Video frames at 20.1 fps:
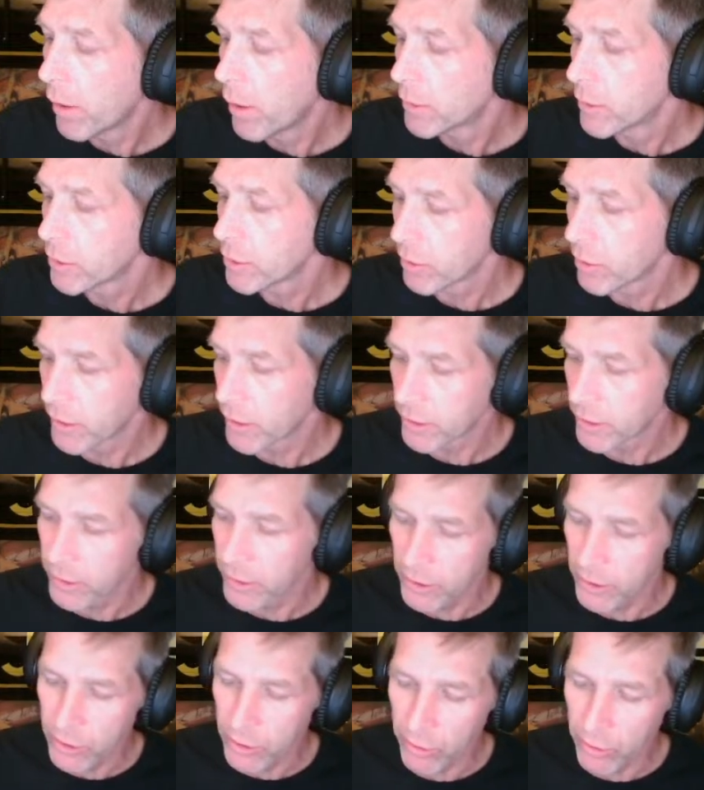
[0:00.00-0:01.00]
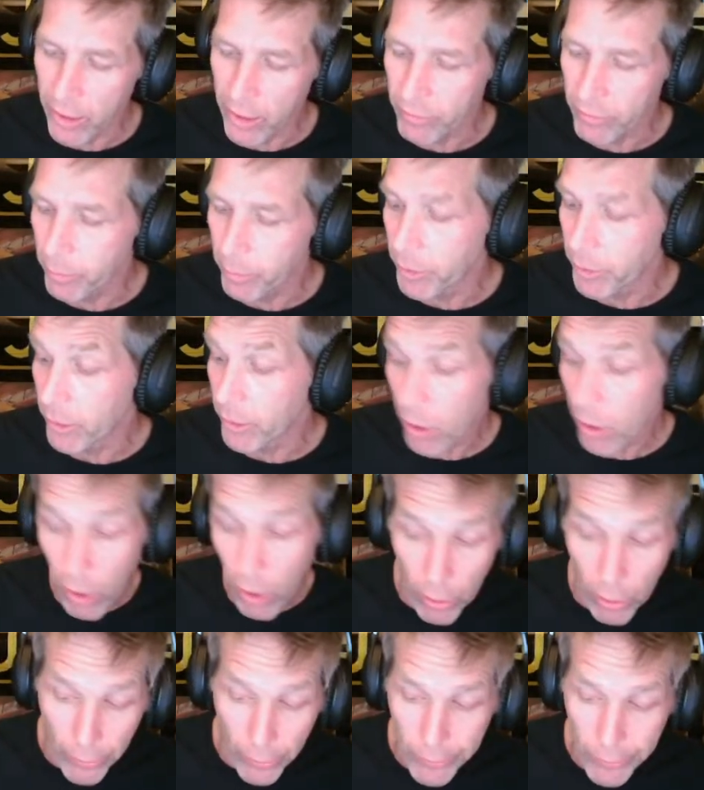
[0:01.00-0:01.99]
So it doesn't necessarily have to be a
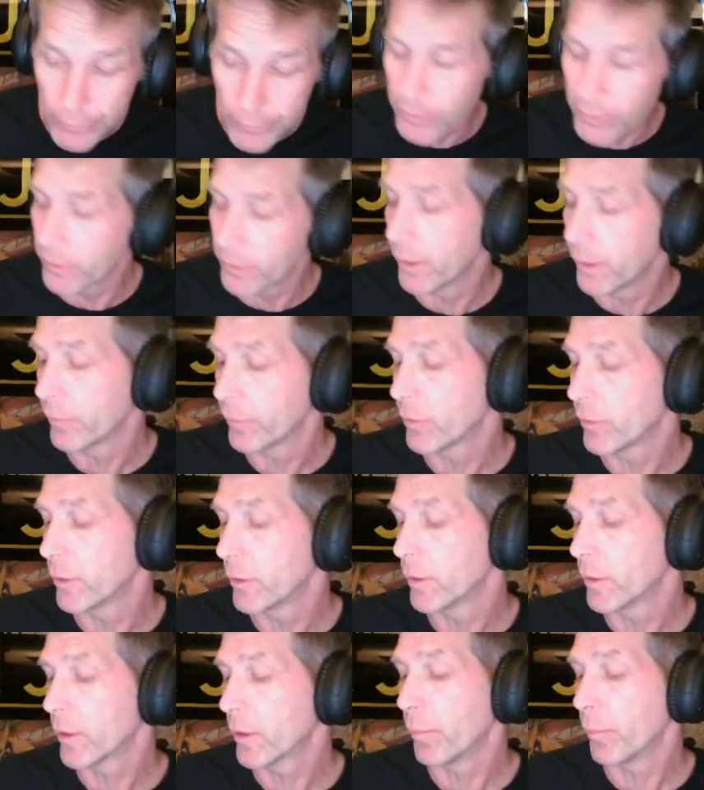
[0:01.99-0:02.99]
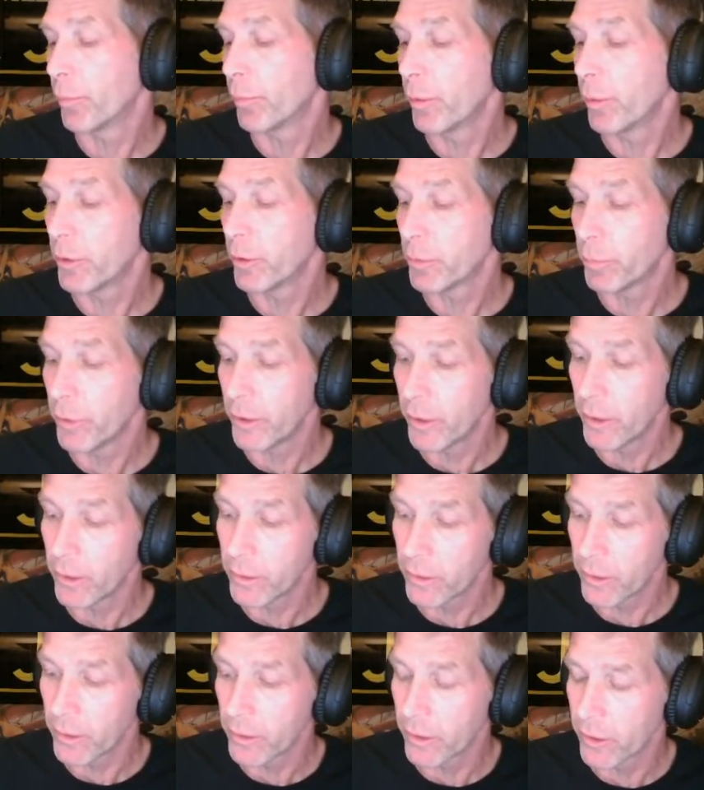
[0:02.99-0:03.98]
car. It doesn't have to. It can pretty much be
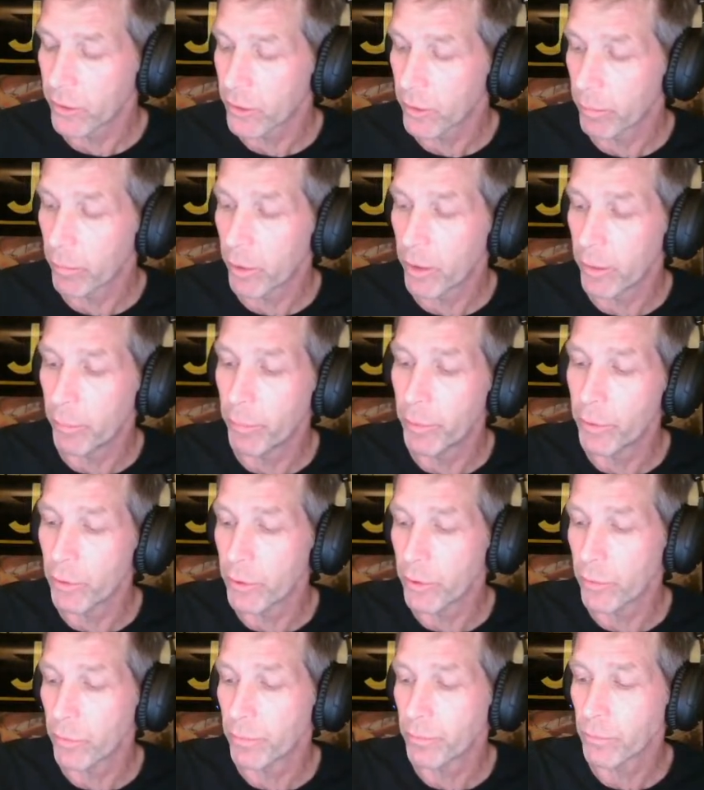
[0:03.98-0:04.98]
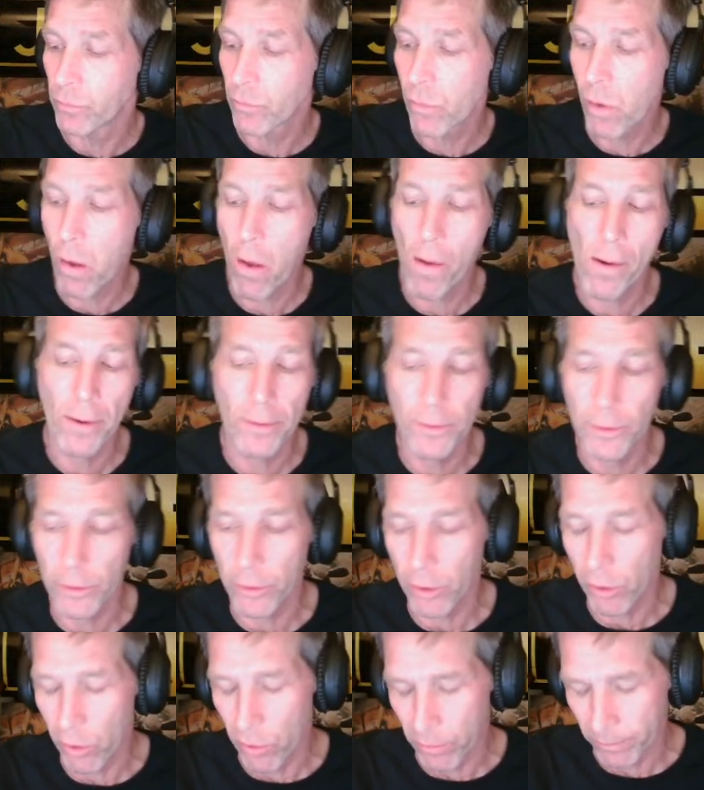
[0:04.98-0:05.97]
anything that somebody builds on their
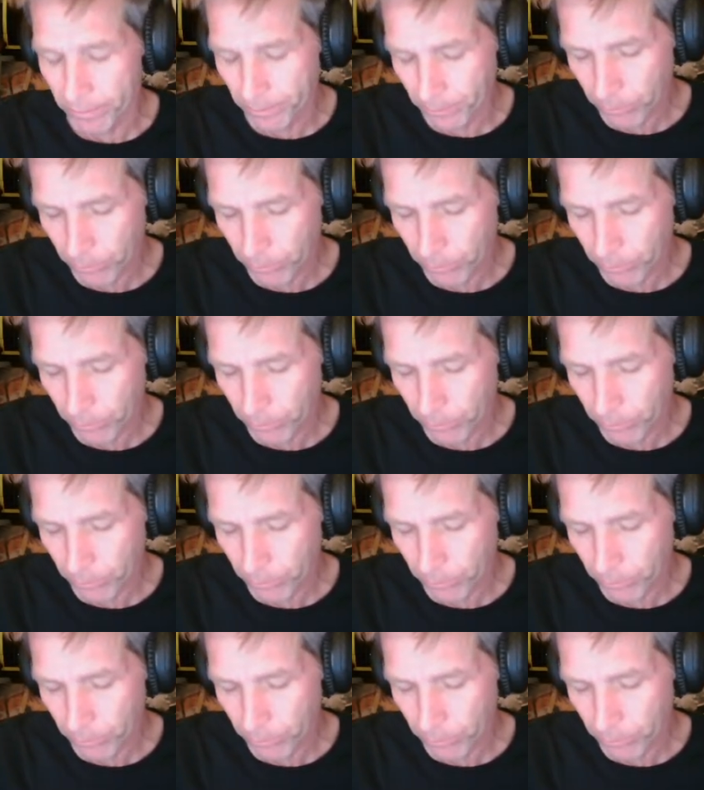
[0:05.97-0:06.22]
own,